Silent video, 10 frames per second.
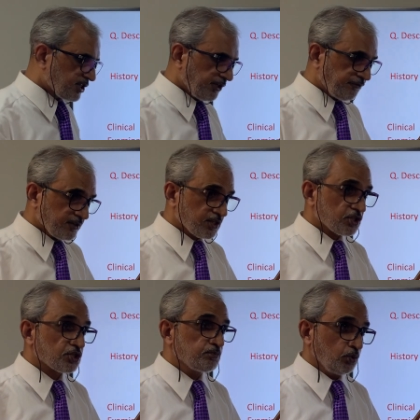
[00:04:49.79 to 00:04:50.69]
surface
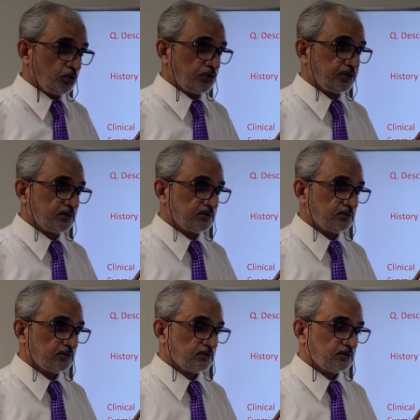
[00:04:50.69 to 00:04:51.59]
is smooth,
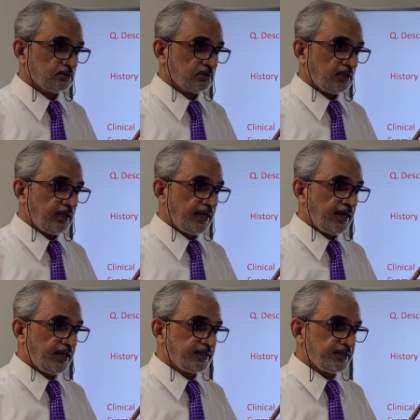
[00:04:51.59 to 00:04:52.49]

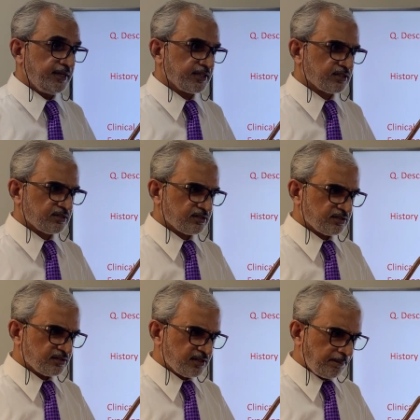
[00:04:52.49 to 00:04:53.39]
and it
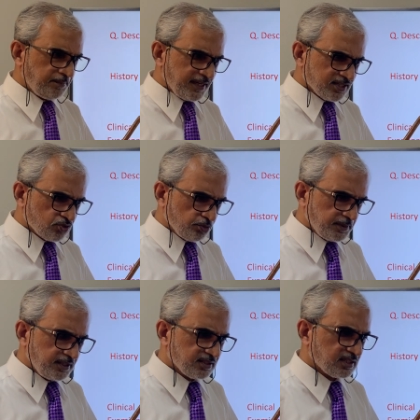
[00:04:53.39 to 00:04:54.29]
appears to
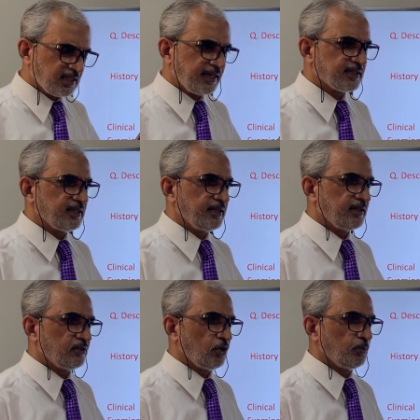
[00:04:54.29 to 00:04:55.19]
be
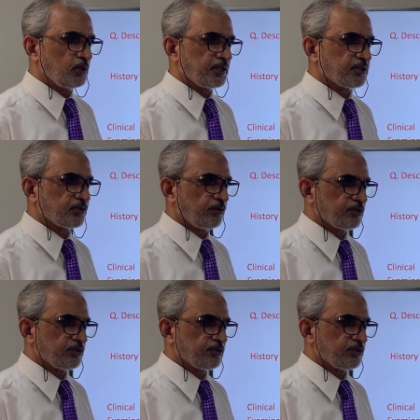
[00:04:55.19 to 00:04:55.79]
slightly lobulated on